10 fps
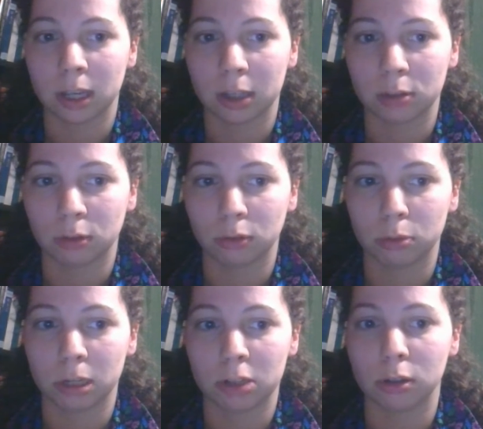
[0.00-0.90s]
the extra
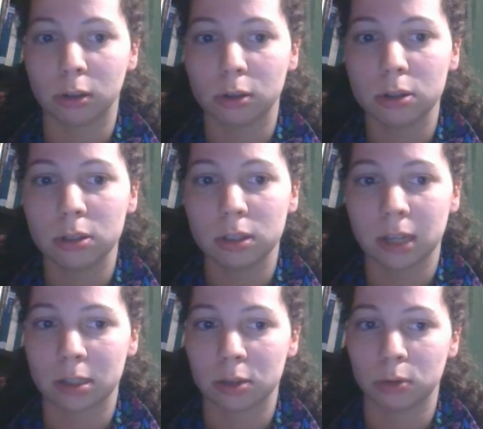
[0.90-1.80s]
information clause.
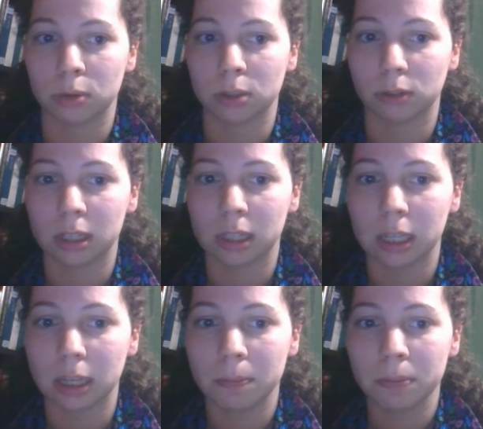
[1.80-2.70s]
That is always
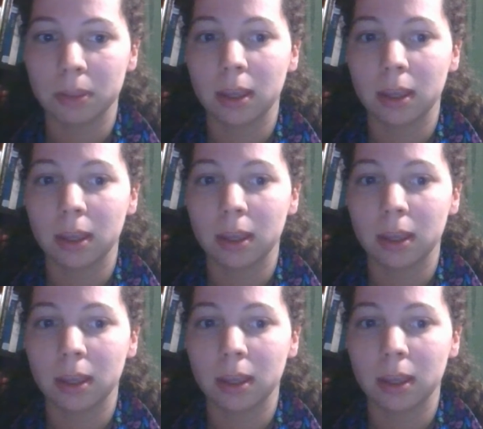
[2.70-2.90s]
friendly.